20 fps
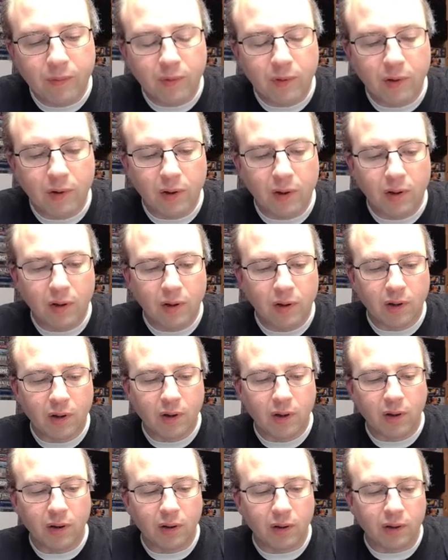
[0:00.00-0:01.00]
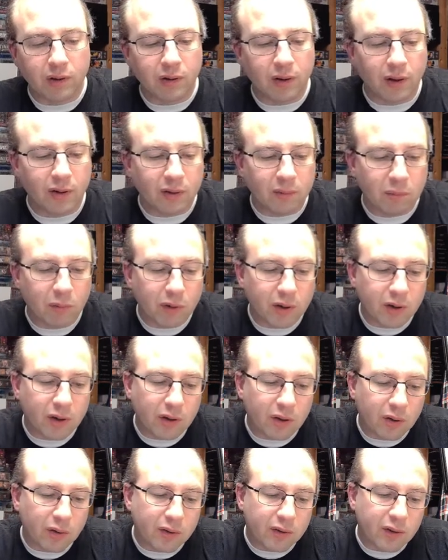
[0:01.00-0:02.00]
I think that's pretty
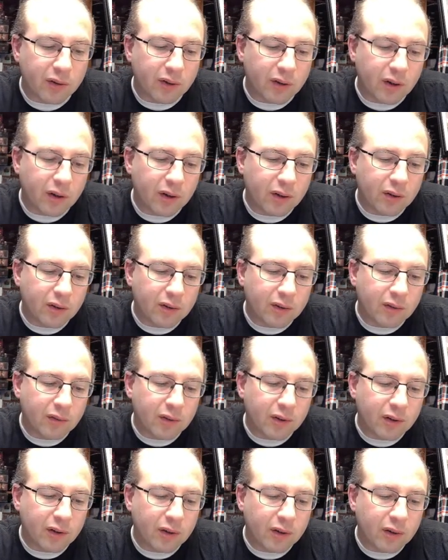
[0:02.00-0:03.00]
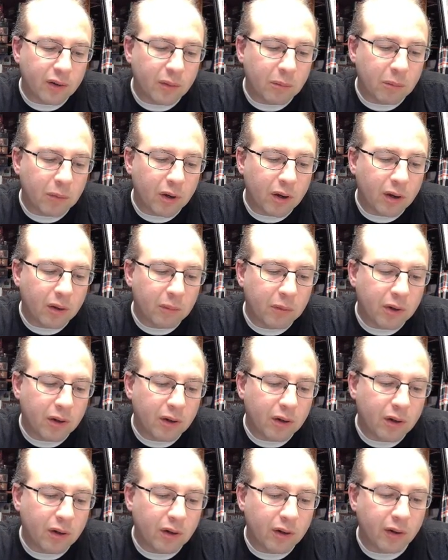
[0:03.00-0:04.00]
close to done. Let's see if we can get in the bottom
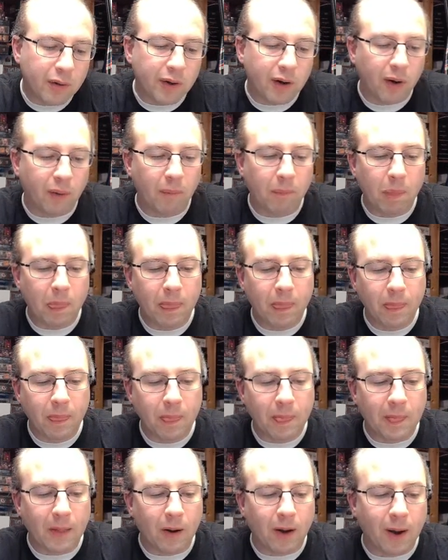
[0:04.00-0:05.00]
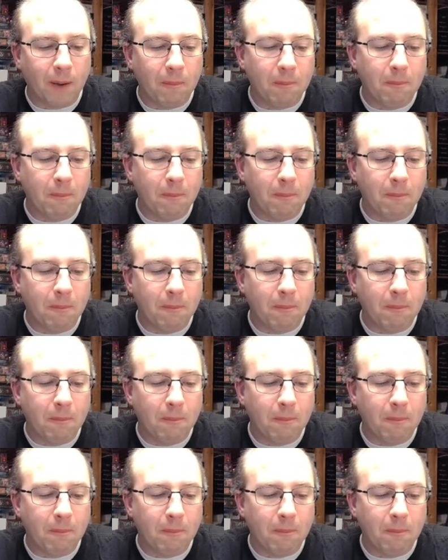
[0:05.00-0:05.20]
here. There we go. All right.